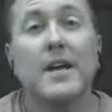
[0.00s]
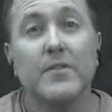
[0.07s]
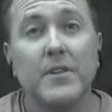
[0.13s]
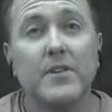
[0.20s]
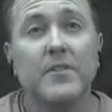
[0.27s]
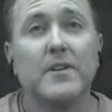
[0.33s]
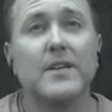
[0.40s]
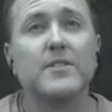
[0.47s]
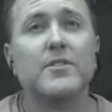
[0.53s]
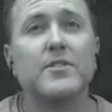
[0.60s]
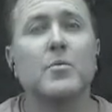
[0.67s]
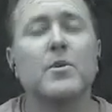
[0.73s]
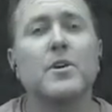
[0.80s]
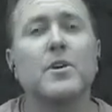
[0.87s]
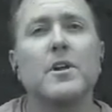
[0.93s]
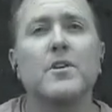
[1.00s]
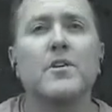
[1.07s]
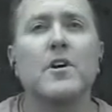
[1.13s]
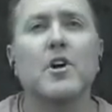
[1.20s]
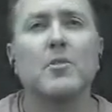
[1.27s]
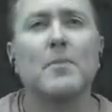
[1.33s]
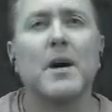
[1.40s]
In this lesson, we're going to
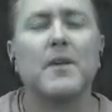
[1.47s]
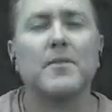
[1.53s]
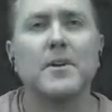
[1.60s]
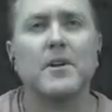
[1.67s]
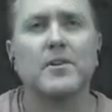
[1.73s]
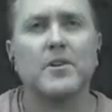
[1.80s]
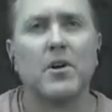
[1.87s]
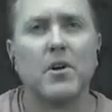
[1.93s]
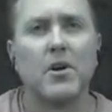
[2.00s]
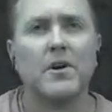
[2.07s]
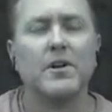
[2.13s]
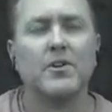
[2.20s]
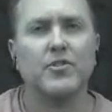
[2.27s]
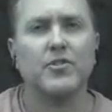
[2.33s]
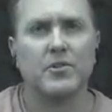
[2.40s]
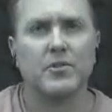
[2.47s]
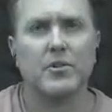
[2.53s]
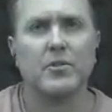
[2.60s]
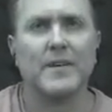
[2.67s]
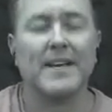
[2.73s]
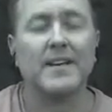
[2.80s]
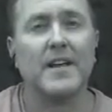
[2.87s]
talk about the guitar in
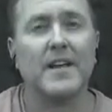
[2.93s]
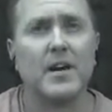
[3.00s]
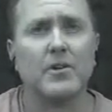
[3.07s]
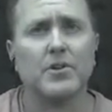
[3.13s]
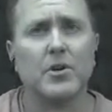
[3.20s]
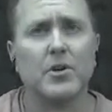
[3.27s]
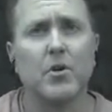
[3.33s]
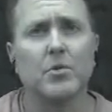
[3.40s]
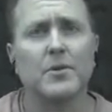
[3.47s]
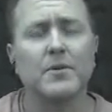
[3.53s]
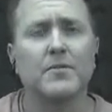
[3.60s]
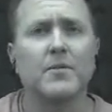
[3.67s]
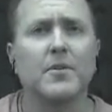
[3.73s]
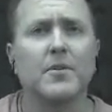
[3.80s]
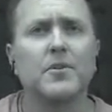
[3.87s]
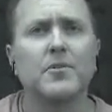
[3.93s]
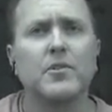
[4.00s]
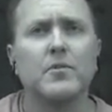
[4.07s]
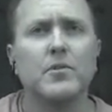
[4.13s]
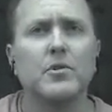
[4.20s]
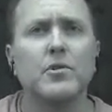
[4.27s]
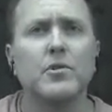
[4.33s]
general and how to hold it for
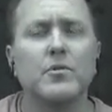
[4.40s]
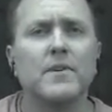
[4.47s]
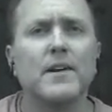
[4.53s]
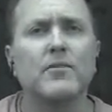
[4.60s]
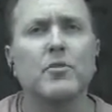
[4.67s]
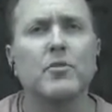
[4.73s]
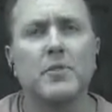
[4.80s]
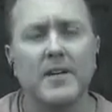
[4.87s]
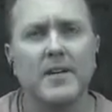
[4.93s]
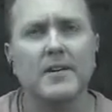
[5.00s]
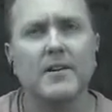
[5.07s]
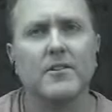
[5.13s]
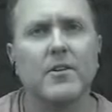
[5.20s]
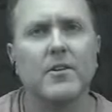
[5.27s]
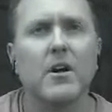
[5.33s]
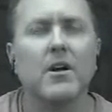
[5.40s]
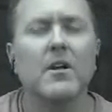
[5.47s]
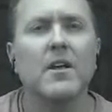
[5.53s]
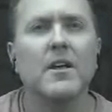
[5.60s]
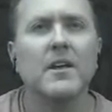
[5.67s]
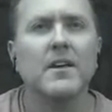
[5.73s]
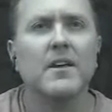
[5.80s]
those of you who've never played
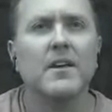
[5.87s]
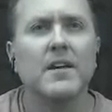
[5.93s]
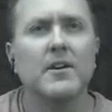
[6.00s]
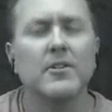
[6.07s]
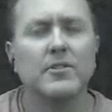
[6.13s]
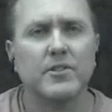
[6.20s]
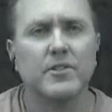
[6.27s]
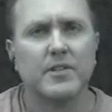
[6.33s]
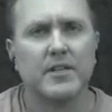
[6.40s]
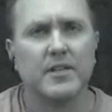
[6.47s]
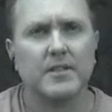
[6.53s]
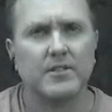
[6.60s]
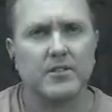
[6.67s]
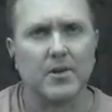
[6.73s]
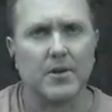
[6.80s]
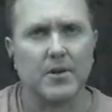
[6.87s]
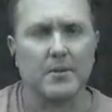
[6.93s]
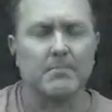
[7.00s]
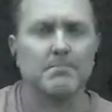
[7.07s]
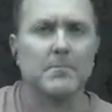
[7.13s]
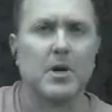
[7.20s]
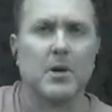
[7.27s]
guitar and are just getting
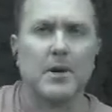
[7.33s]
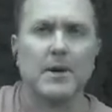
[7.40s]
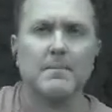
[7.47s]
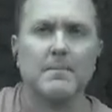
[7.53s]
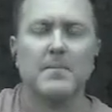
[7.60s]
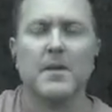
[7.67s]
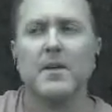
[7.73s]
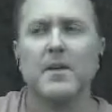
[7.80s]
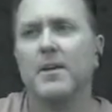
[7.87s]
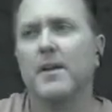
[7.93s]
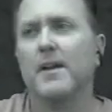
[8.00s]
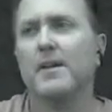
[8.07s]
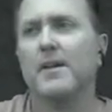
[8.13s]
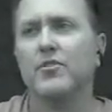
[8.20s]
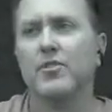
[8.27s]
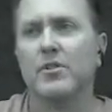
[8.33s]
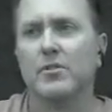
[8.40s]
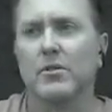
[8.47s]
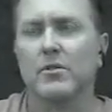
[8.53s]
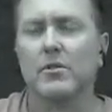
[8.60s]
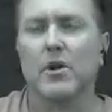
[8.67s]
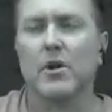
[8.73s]
started. All right? In
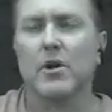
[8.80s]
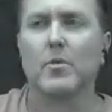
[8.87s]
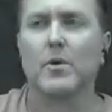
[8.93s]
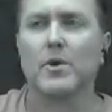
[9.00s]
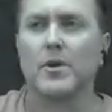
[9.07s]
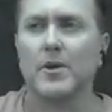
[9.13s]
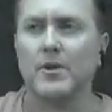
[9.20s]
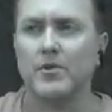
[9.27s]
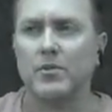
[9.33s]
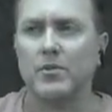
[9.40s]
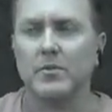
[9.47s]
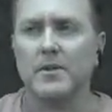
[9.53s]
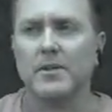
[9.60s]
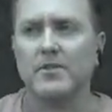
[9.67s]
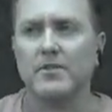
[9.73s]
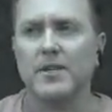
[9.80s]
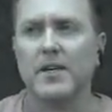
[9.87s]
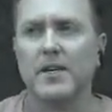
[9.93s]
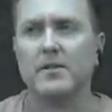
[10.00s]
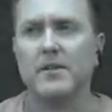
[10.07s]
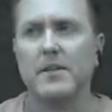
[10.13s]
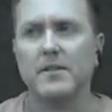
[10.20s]
general, all we're going to do is
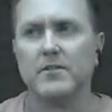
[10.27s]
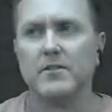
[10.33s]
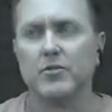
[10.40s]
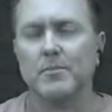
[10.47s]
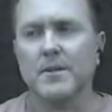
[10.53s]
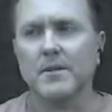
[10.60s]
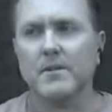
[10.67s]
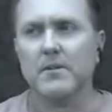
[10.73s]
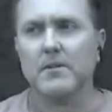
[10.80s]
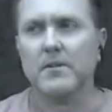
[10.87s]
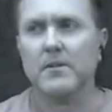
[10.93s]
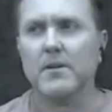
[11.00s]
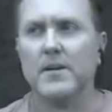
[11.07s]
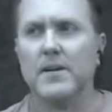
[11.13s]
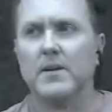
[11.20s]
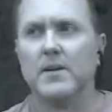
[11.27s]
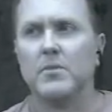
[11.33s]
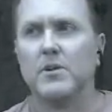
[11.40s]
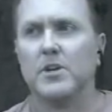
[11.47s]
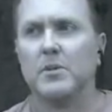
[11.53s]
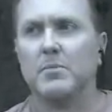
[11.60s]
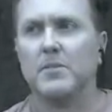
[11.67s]
take the instrument and
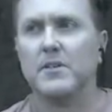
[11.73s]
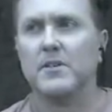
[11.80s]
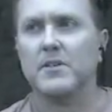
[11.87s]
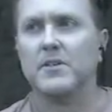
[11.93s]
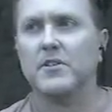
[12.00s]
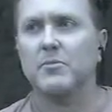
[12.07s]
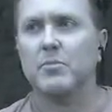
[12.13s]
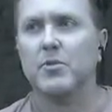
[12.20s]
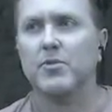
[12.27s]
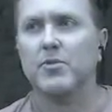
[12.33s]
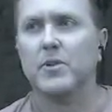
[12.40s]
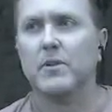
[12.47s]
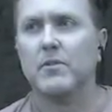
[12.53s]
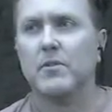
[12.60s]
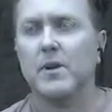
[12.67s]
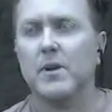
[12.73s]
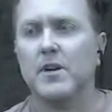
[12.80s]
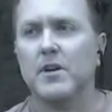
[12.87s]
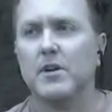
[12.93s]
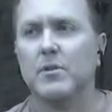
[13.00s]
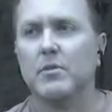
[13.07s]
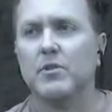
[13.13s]
we're going to place this portion of it
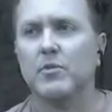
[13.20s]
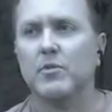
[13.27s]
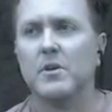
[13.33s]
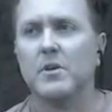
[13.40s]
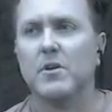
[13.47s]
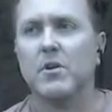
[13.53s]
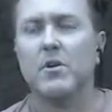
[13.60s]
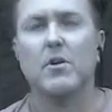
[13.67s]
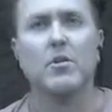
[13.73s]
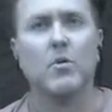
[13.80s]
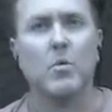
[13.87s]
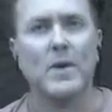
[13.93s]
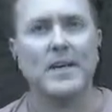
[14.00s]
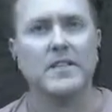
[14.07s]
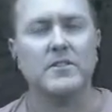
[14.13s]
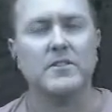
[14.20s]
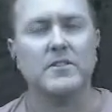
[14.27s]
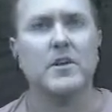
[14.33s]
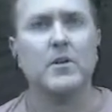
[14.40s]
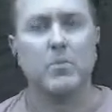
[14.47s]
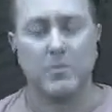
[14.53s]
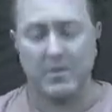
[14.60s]
right here, which we call the
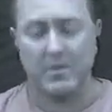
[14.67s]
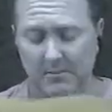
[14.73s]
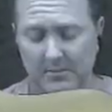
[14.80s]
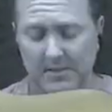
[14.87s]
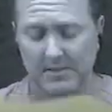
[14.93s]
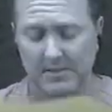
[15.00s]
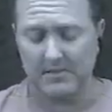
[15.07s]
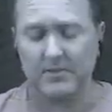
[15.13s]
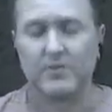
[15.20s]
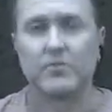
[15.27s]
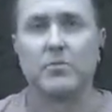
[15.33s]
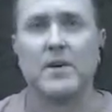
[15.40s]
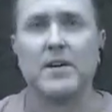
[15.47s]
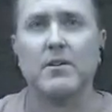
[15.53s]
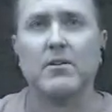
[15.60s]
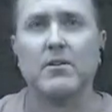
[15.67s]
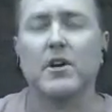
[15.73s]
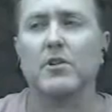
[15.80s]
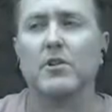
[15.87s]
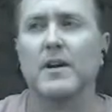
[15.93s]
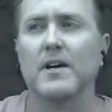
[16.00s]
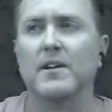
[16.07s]
waist. We're going to place this right on
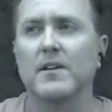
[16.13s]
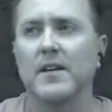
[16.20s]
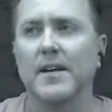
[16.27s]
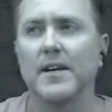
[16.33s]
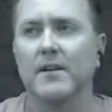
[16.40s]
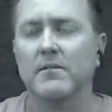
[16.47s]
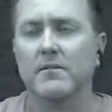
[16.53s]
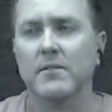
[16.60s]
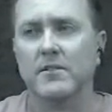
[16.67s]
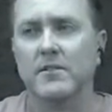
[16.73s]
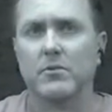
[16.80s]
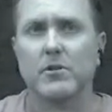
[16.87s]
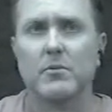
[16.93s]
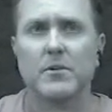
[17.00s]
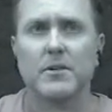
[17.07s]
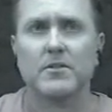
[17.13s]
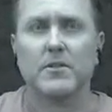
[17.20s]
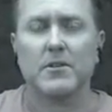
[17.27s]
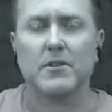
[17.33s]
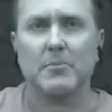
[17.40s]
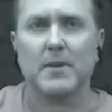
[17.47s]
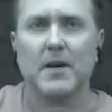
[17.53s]
our right leg, sort of what it's
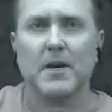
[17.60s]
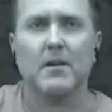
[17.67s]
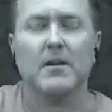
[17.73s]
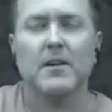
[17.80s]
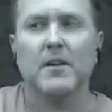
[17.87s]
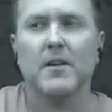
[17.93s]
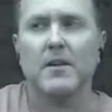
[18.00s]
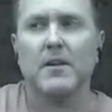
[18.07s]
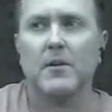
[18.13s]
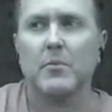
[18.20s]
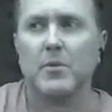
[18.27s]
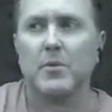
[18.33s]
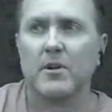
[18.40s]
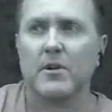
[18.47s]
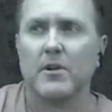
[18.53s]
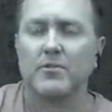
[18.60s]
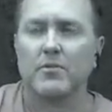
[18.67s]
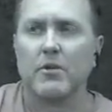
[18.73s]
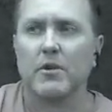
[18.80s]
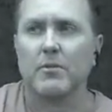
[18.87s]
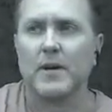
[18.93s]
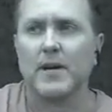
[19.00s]
all about. And we're going to
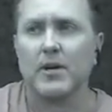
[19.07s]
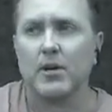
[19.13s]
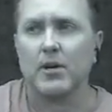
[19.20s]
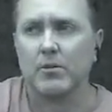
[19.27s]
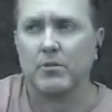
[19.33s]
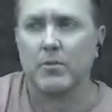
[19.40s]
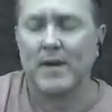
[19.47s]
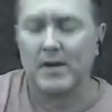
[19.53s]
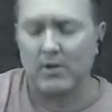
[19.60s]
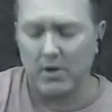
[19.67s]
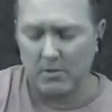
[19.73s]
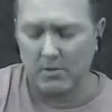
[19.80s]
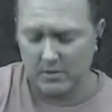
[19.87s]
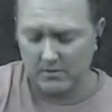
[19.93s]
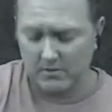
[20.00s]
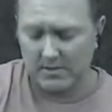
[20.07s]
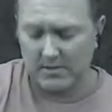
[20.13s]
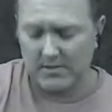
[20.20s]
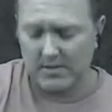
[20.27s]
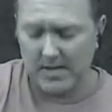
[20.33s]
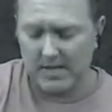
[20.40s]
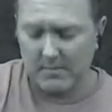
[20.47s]
throw our right arm over
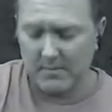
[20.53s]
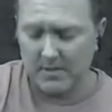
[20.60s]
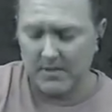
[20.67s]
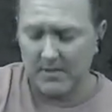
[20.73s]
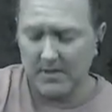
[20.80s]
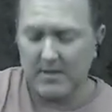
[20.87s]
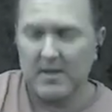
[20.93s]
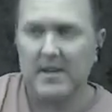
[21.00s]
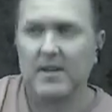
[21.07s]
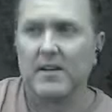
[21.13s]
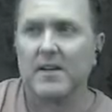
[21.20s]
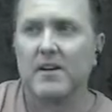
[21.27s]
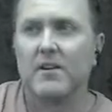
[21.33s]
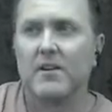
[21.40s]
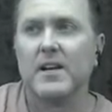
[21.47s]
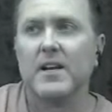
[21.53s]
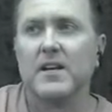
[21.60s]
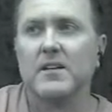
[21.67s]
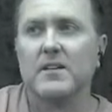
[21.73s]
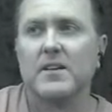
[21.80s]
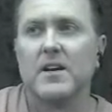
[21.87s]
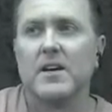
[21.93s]
the top and let our
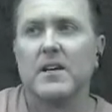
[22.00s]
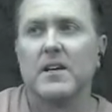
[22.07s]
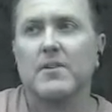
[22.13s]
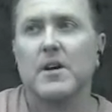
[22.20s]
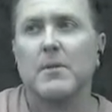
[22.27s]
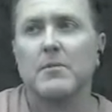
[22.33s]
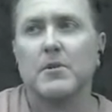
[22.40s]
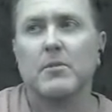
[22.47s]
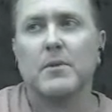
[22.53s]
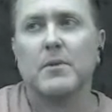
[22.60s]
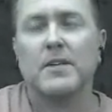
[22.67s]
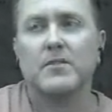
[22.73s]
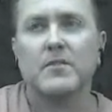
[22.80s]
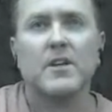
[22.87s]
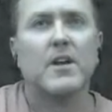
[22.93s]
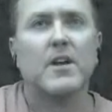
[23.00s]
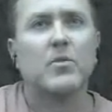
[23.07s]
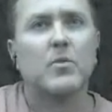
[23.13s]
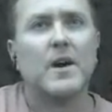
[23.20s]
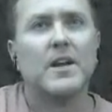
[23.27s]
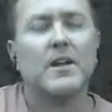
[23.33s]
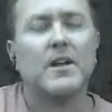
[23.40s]
hand kind of come to rest
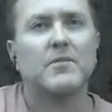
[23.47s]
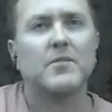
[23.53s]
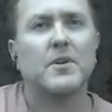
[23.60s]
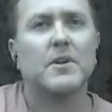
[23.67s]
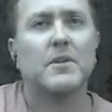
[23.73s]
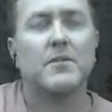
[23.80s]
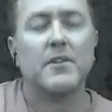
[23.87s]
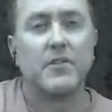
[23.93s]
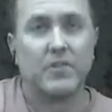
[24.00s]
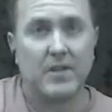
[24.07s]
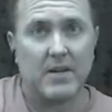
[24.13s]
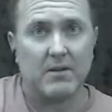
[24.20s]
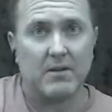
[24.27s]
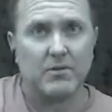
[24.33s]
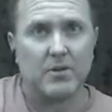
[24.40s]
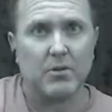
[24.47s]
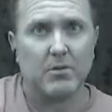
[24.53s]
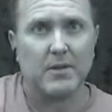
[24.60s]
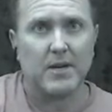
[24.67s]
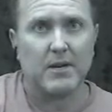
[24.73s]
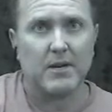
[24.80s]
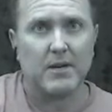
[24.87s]
right in front of the sound
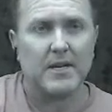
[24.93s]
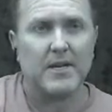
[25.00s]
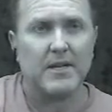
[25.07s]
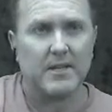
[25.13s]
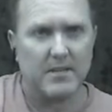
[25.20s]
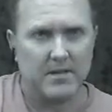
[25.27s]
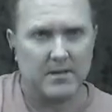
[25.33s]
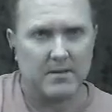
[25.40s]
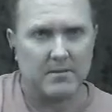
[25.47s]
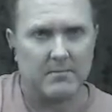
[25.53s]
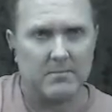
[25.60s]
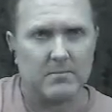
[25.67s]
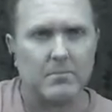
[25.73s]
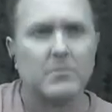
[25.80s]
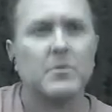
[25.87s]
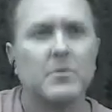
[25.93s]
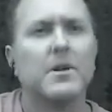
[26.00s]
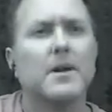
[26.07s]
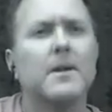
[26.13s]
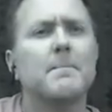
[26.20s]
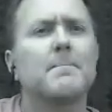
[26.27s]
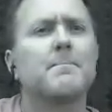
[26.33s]
hole area here.
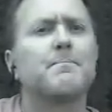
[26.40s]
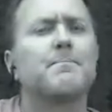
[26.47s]
Okay?